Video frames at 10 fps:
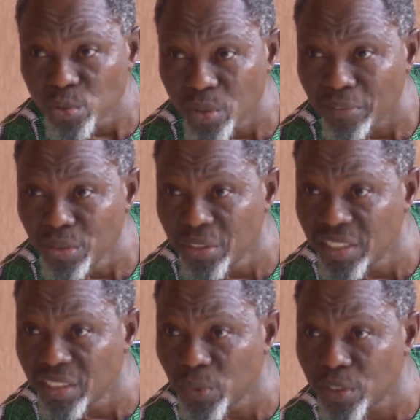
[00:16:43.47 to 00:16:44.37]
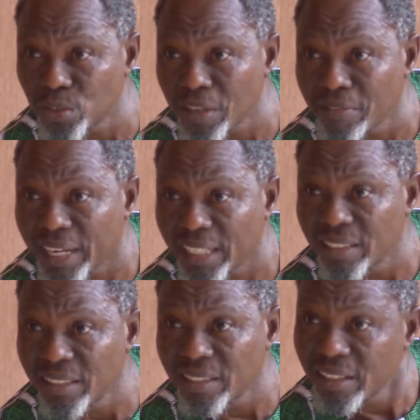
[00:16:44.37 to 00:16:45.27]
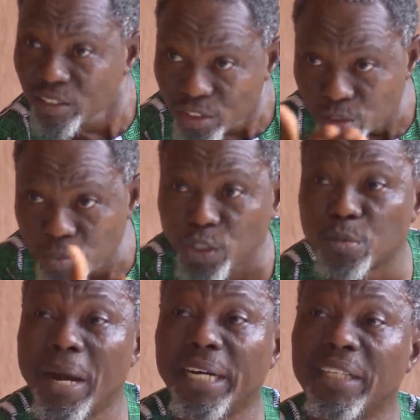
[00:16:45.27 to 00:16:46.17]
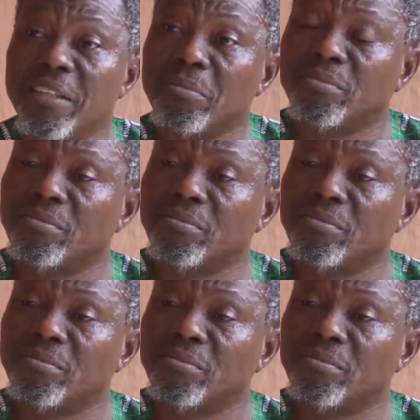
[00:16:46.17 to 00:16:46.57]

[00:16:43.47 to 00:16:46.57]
you have no reason whatsoever. You must marry him.